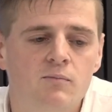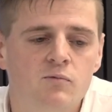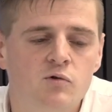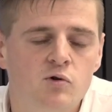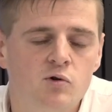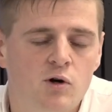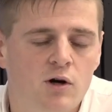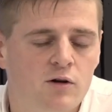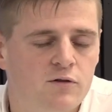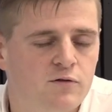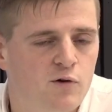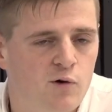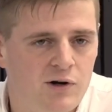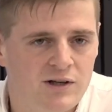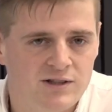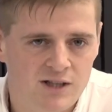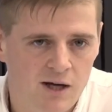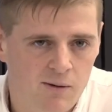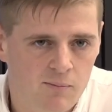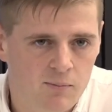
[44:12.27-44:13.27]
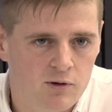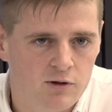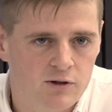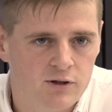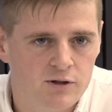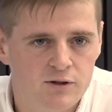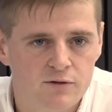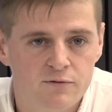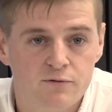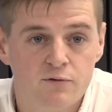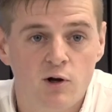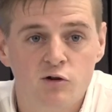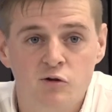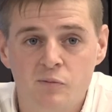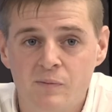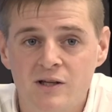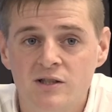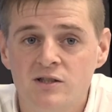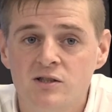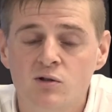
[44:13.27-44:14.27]
to cut, for example, the front
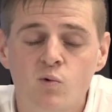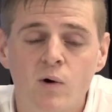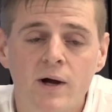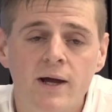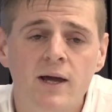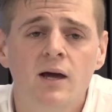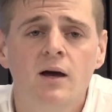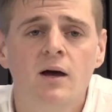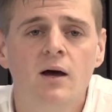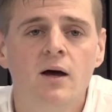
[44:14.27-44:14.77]
piece away,